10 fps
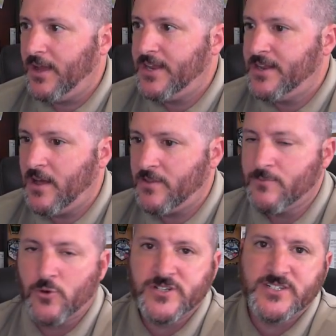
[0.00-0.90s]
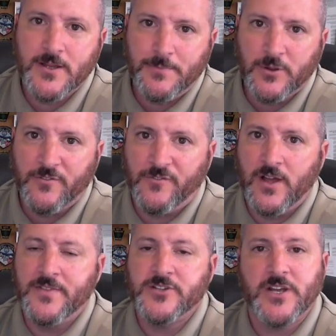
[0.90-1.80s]
In another more simpler
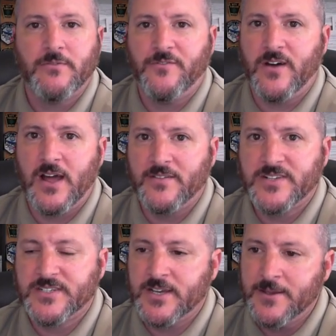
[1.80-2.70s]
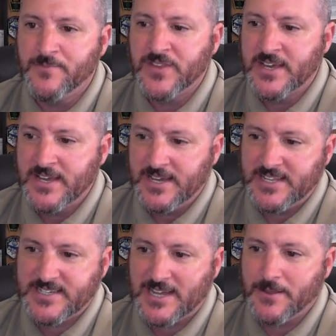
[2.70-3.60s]
fund, the general fund, obviously
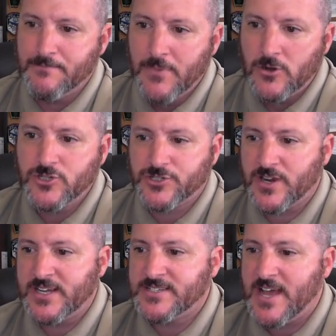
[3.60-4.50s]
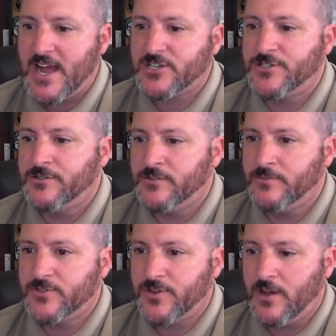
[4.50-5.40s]
it's got the most
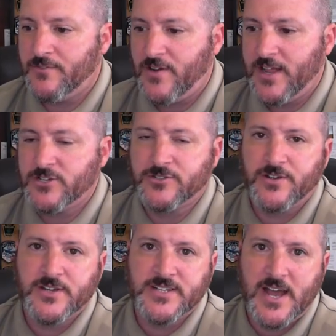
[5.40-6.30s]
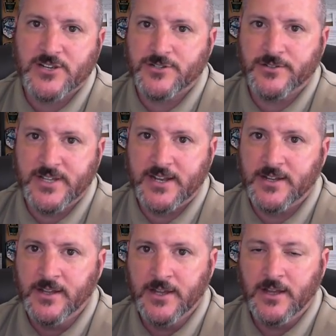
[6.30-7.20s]
financial transactional
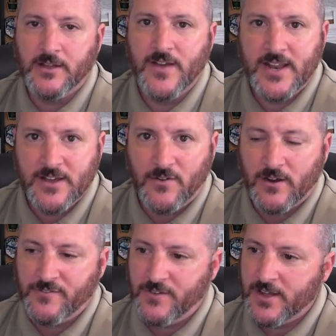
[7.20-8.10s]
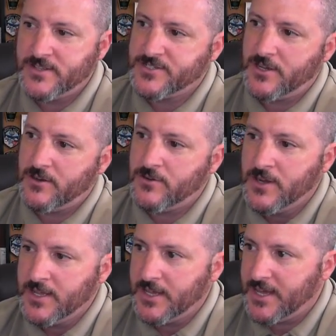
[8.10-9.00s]
data of any of our funds, so
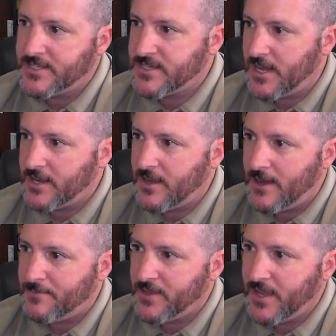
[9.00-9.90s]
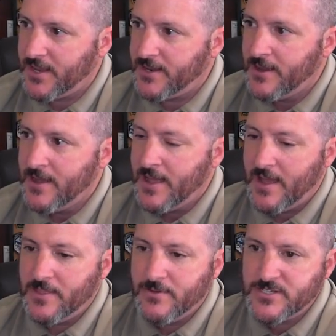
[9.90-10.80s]
it gets kind of complicated.
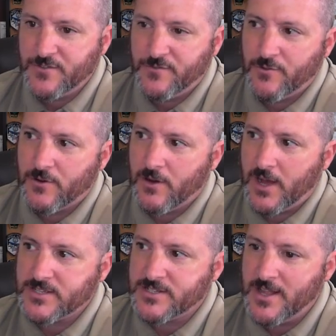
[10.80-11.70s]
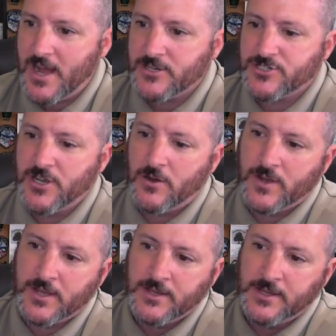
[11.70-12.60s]
And the reason for us not
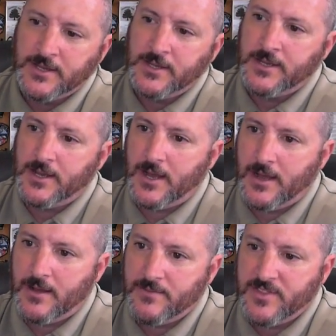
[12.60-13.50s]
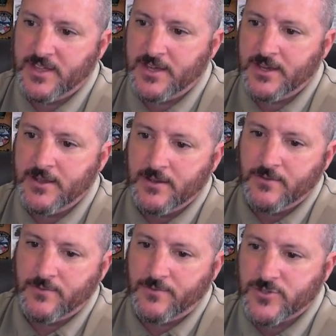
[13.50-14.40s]
showing the
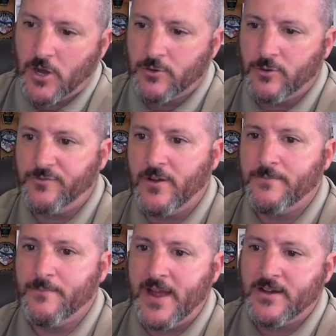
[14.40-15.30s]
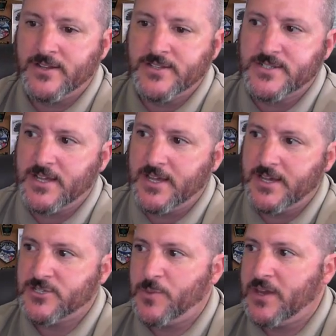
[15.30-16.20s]
total fund balance
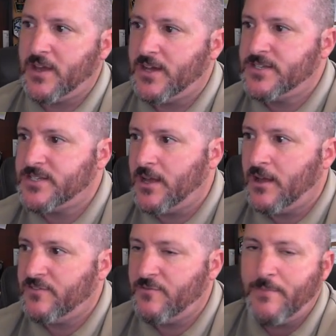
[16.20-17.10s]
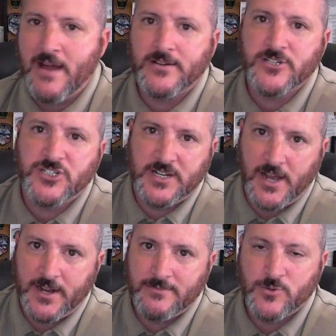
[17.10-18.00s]
is because of balance sheet
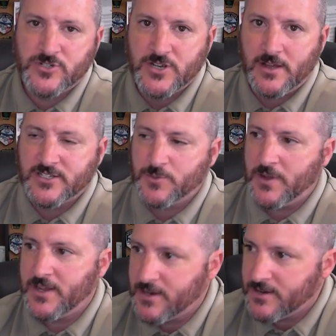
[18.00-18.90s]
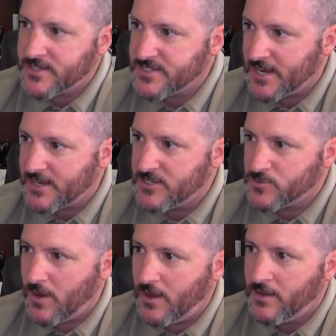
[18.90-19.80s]
items, which I'll explain here in a second
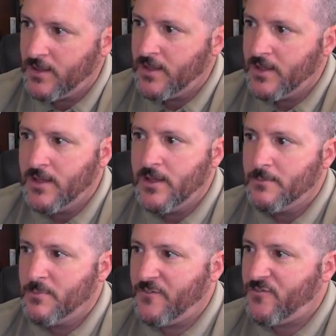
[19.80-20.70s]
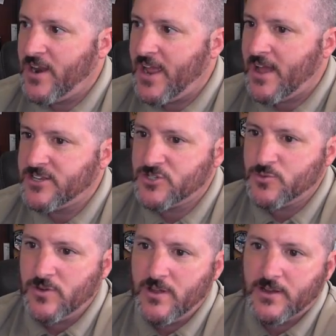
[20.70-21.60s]
as well. But for now, I
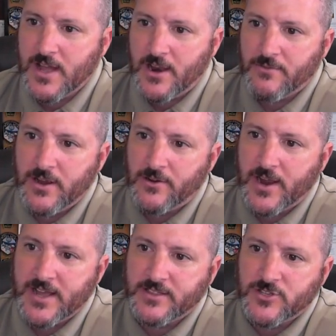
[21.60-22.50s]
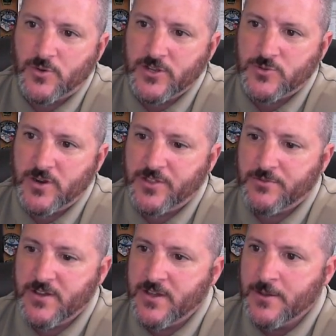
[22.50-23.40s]
just want to kind of reiterate
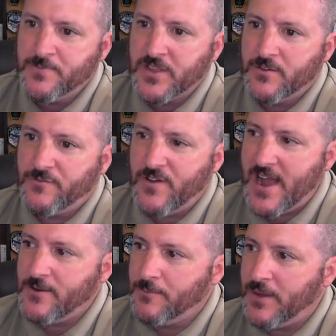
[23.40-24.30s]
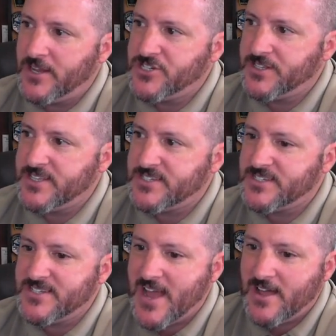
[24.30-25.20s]
2023 final budget. This
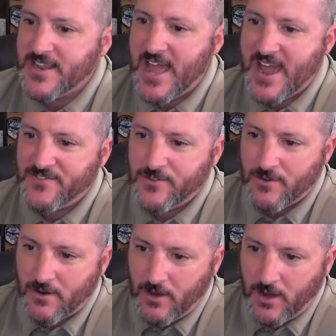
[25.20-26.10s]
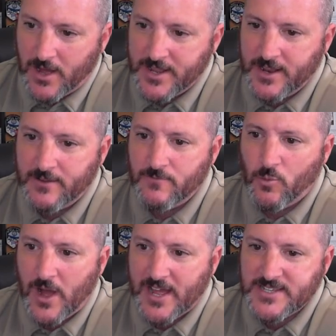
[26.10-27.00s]
is tallied after our audit.
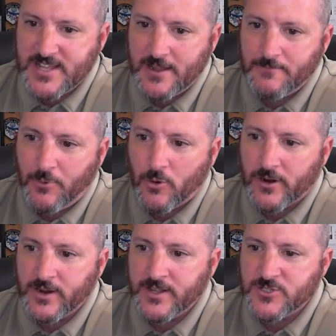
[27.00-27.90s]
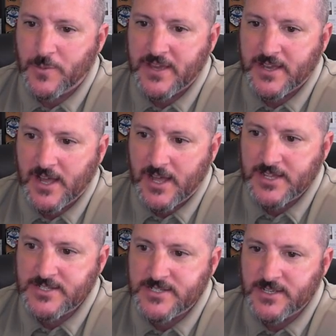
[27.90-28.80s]
And why is that important? It's
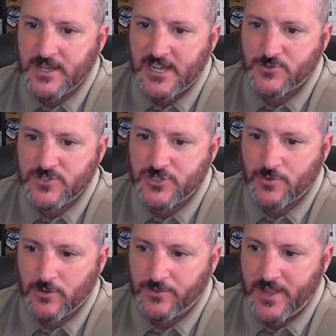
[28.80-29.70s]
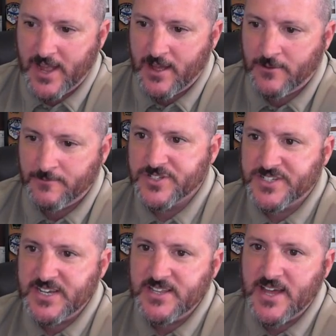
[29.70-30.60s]
because as we scroll down,
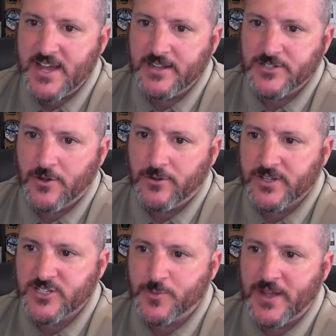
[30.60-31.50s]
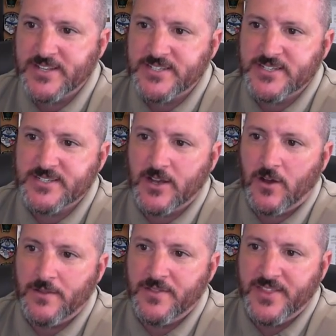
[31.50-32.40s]
see that total expenses
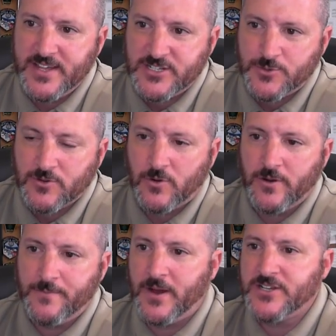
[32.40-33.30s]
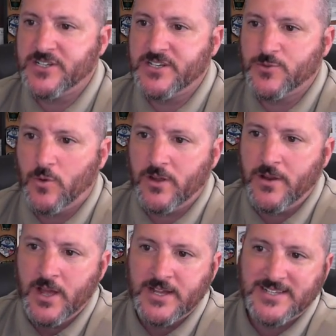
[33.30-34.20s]
on this recorded budget is
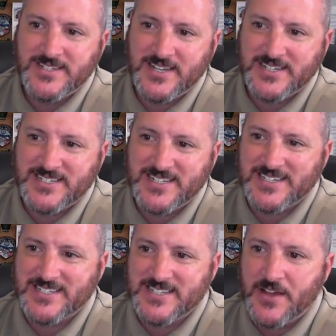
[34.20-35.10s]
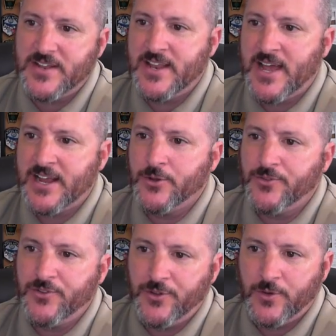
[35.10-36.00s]

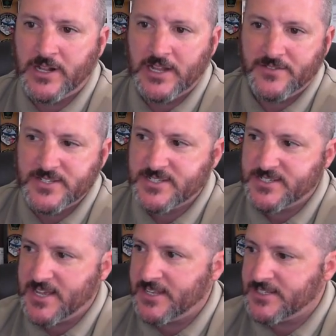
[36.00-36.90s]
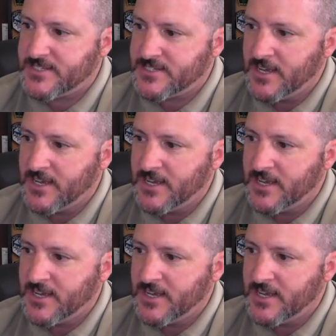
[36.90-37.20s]
$1,667,902.11.